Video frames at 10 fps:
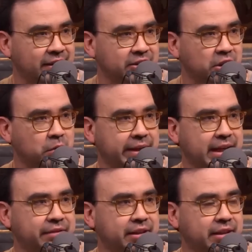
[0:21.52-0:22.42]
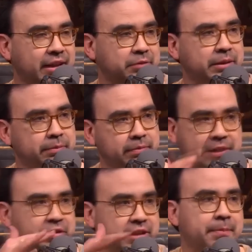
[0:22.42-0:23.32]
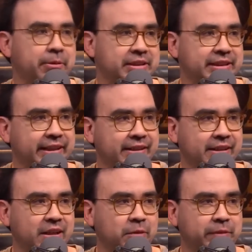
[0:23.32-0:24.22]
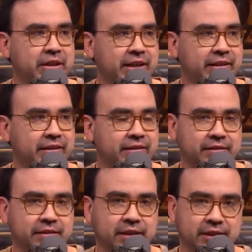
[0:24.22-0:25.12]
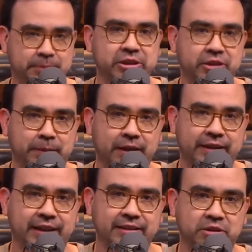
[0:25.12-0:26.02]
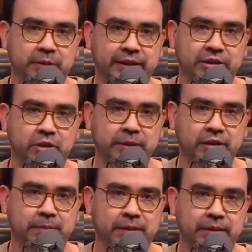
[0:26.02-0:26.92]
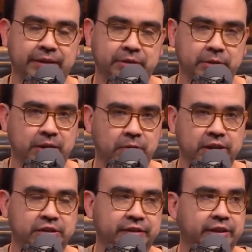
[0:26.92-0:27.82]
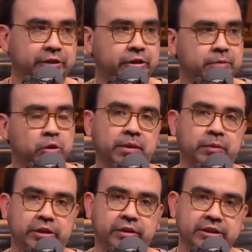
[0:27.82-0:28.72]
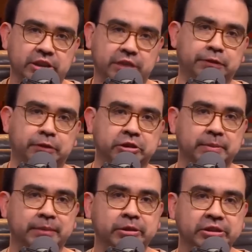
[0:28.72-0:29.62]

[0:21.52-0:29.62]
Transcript: So we have right off the top, I want to say we've got a special podcast this week. It's open to the public. Everyone can watch via YouTube. Normally we do this just for first members.